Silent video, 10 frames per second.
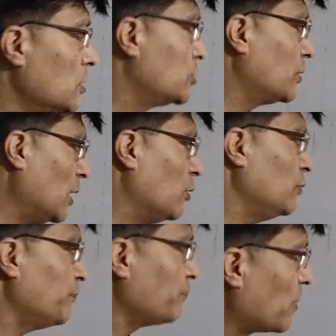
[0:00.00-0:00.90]
So
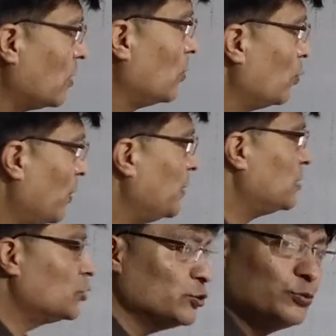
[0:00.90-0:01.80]
now we
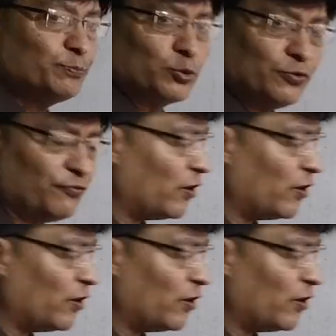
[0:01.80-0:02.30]
will do proof